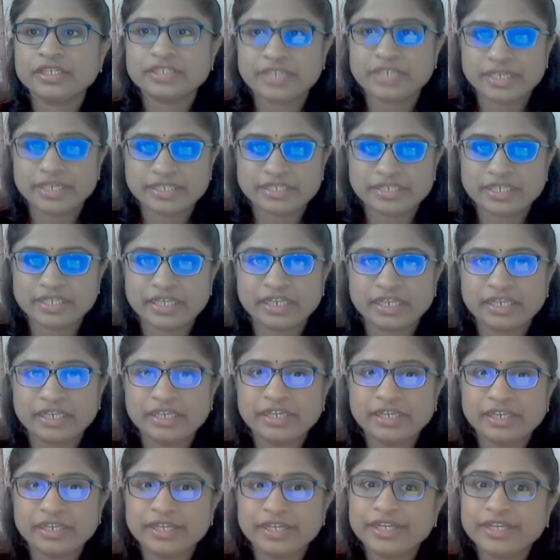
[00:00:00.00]

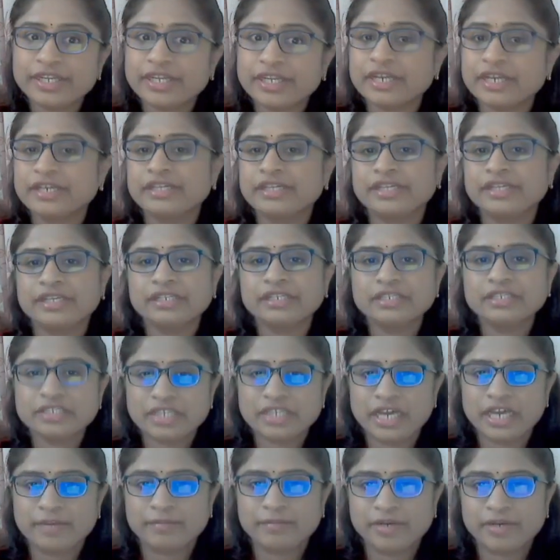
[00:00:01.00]
exhaling, it
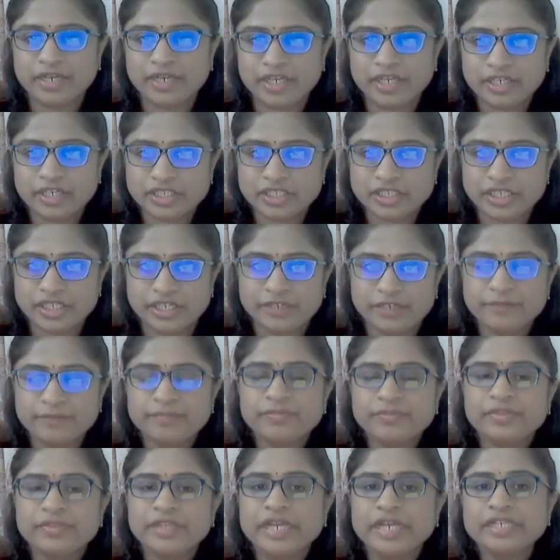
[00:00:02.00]
contains carbon dioxide.
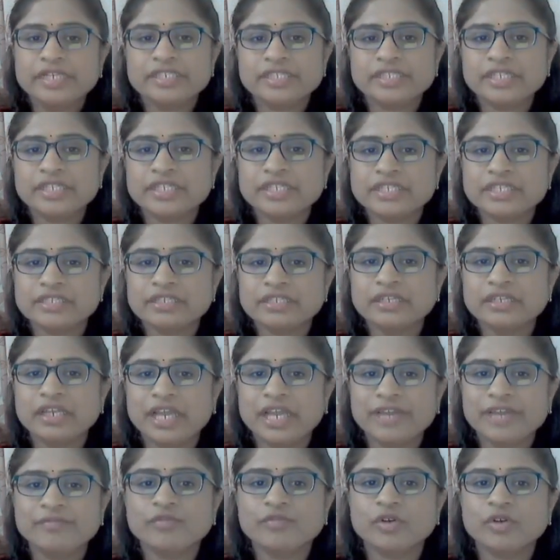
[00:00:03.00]
That's the reason
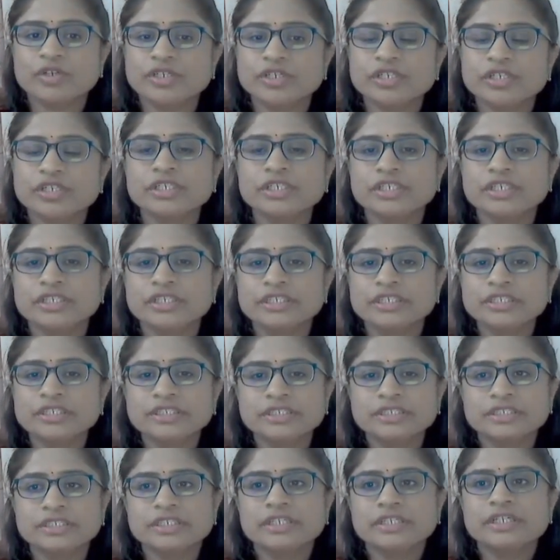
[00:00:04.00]
lime water
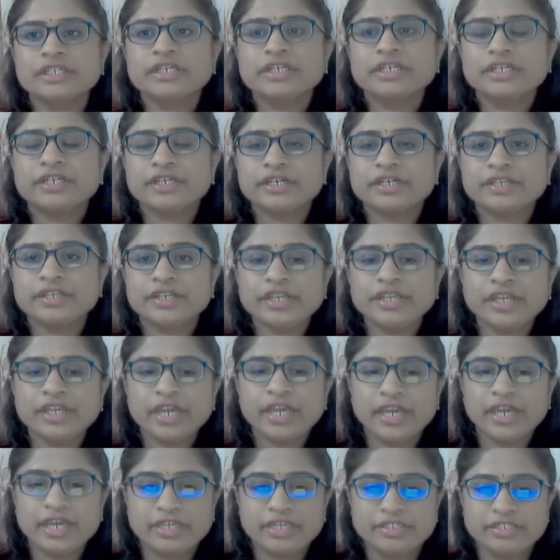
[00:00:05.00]
is turning
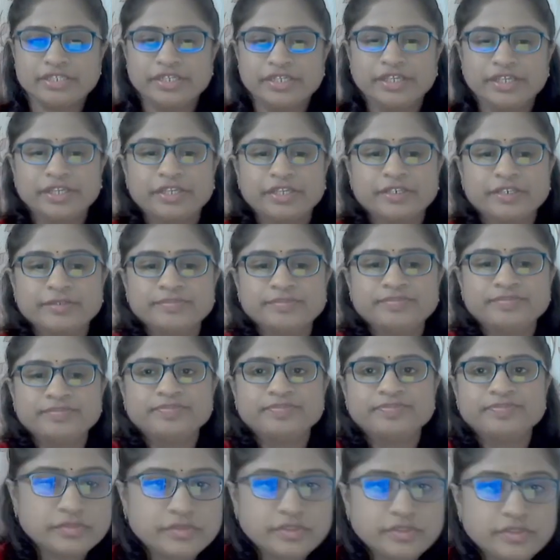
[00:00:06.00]
acidic.
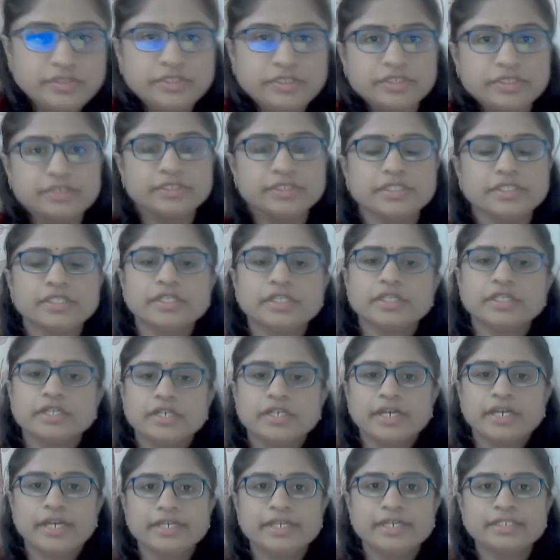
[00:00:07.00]
Yes.
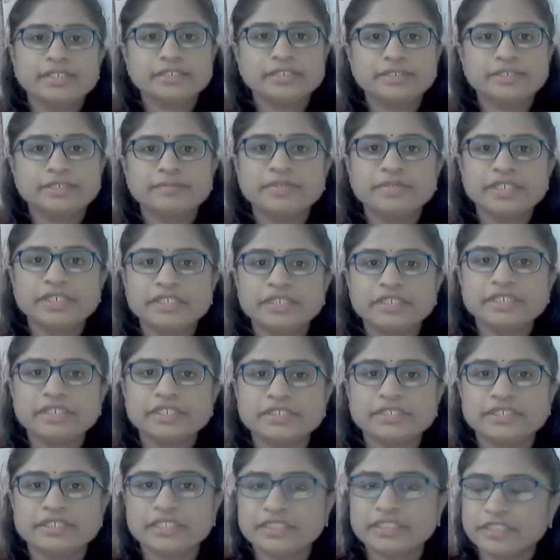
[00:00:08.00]
Hence the breathing
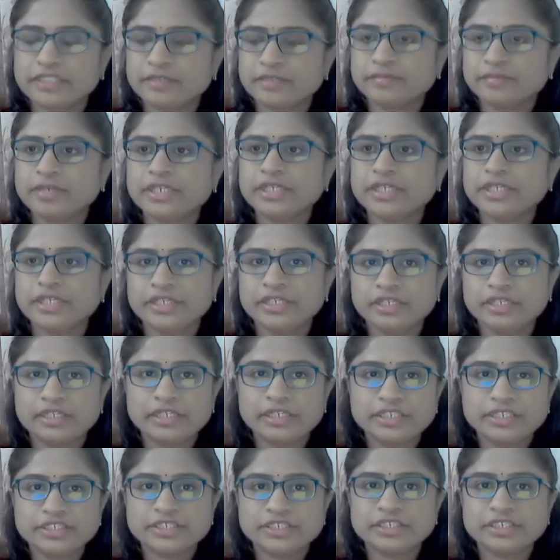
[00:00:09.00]
is nothing but
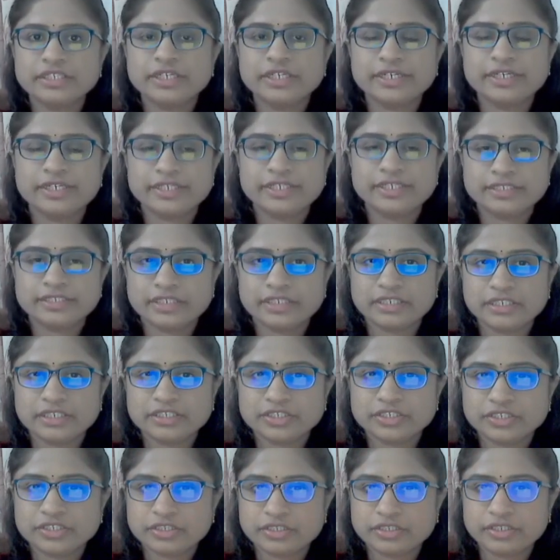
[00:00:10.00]
inhalation and
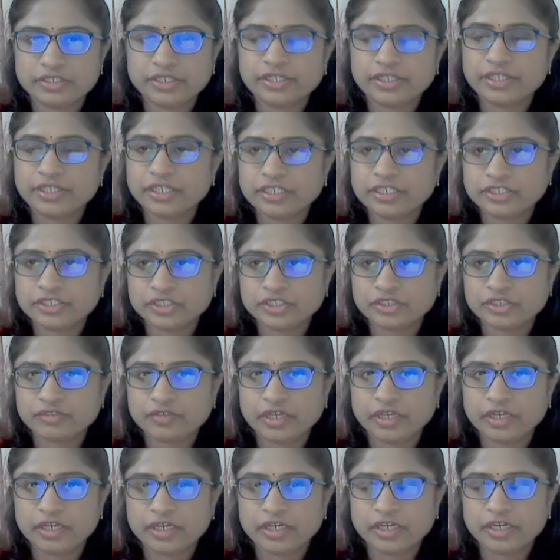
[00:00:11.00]
exhalation, inhalation
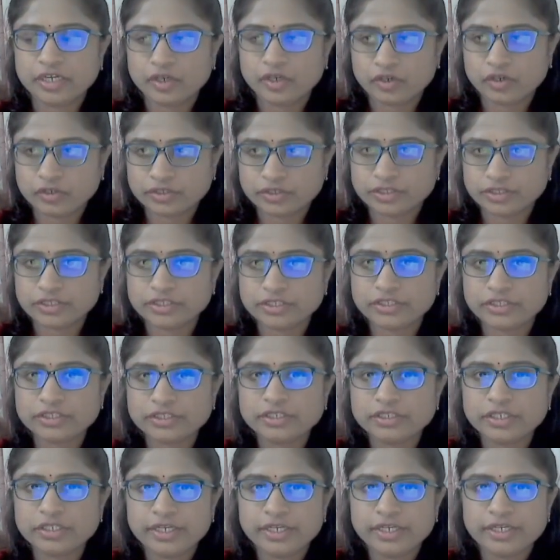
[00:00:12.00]
of
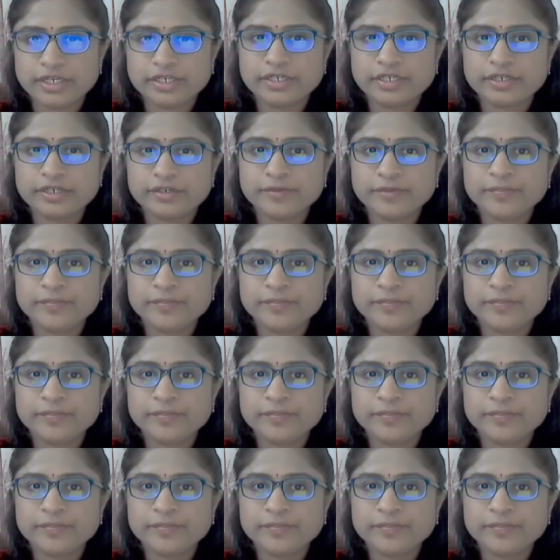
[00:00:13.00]
oxygen and